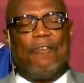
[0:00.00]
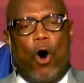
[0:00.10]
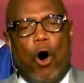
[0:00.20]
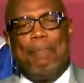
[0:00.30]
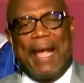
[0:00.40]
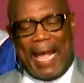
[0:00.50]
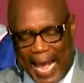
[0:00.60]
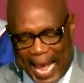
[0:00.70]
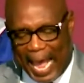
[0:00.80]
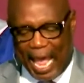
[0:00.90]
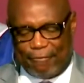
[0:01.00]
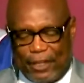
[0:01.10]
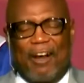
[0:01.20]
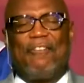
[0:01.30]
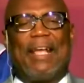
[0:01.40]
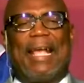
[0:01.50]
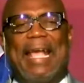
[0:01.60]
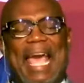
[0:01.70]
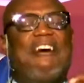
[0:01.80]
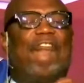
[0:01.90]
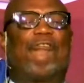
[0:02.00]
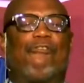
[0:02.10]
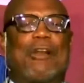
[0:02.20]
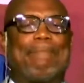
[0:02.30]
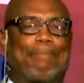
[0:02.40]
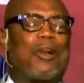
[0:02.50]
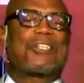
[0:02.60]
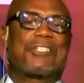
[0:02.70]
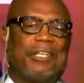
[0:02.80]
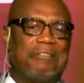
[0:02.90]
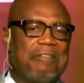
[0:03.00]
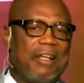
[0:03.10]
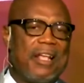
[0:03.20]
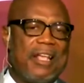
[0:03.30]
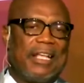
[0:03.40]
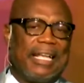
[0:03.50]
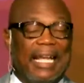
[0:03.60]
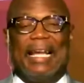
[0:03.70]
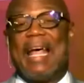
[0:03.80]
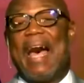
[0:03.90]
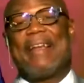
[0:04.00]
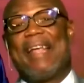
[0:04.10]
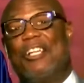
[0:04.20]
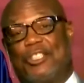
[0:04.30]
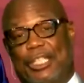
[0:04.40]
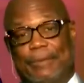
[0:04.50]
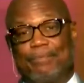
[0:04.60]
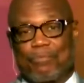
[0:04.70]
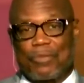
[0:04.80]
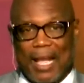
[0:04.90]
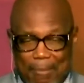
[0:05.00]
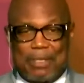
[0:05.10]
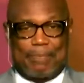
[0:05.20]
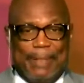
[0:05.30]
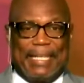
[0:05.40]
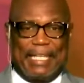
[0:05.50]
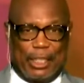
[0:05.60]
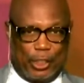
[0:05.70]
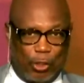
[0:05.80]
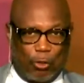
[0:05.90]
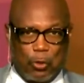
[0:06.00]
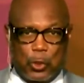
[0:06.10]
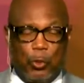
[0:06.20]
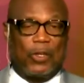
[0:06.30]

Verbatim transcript: on behalf of every person in our nation. I'm speaking to those who